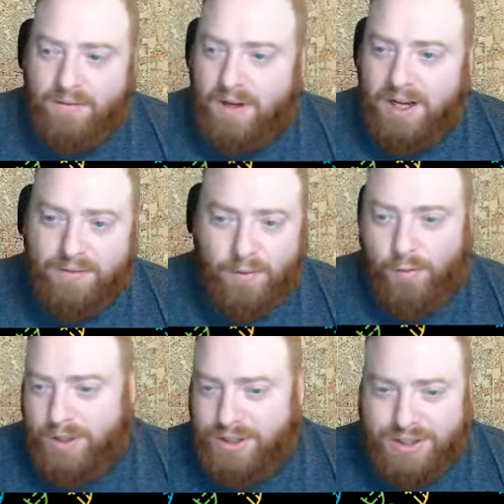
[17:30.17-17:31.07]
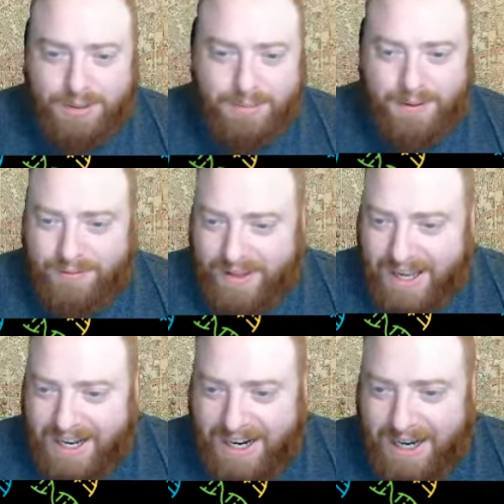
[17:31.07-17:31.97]
uh, Voivodeship of
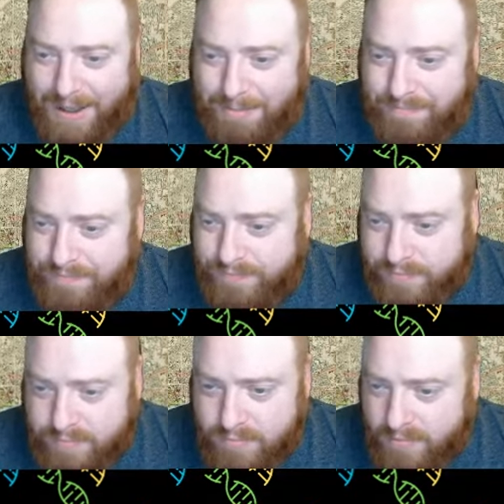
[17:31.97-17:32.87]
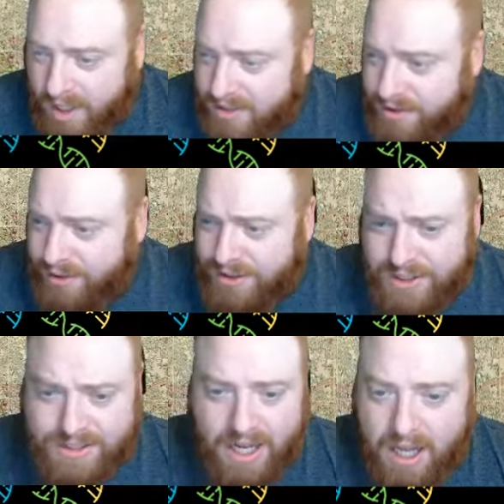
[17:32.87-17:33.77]
that. Um, so there's
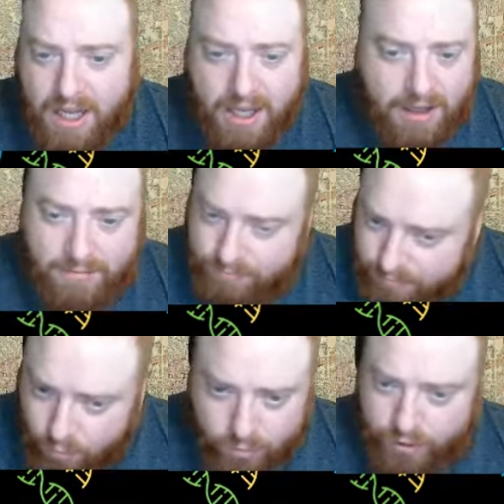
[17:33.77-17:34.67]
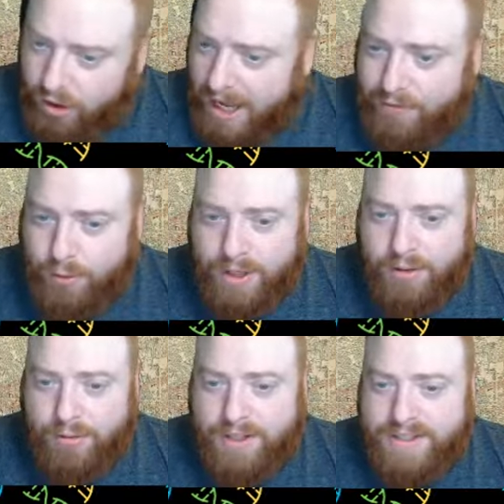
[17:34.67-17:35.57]
just, you'll have to
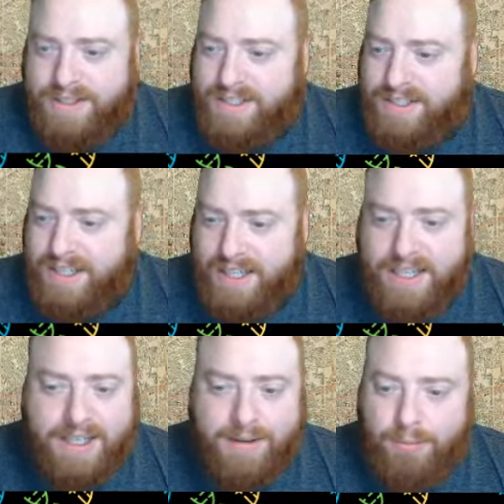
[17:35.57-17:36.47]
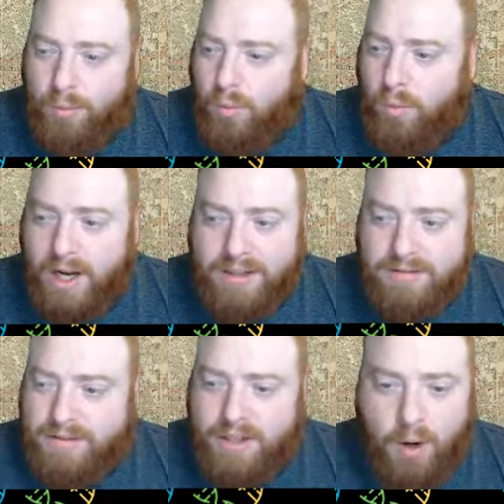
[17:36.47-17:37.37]
read through this to see
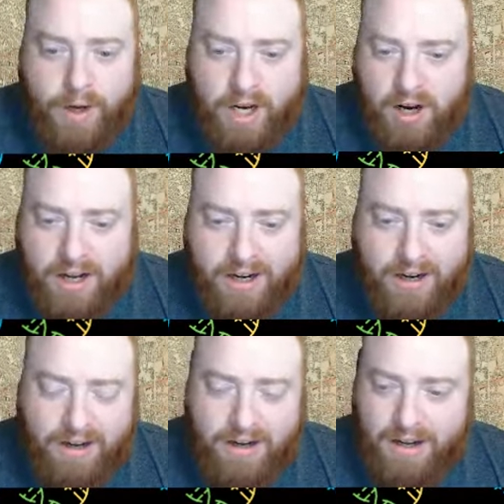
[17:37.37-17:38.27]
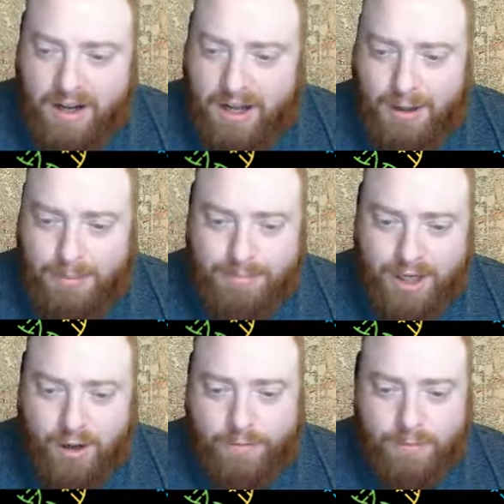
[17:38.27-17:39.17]
what's going on. Um,
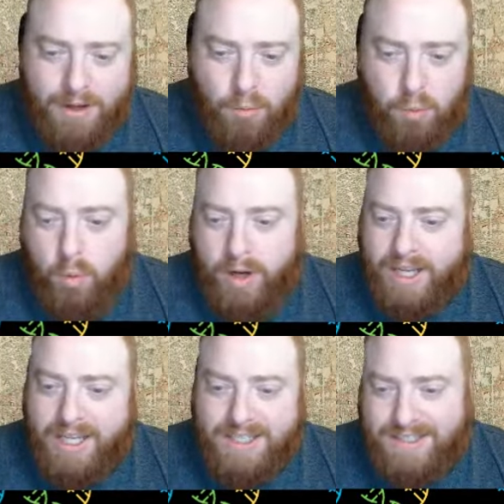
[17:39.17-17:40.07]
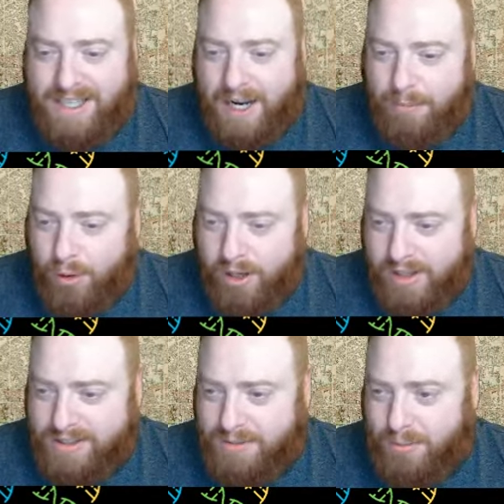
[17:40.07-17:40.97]
you know, from a wiki standpoint,
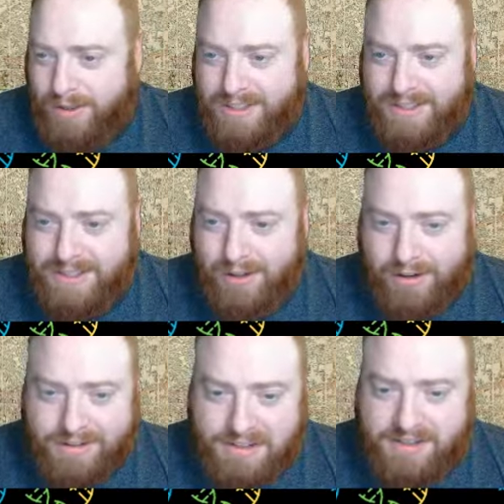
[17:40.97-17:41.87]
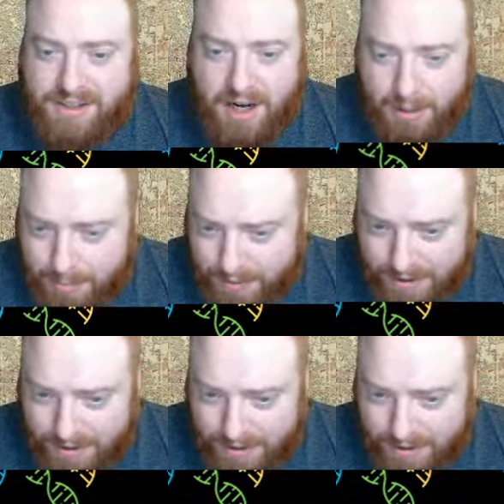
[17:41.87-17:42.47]
this is what's considered a stub.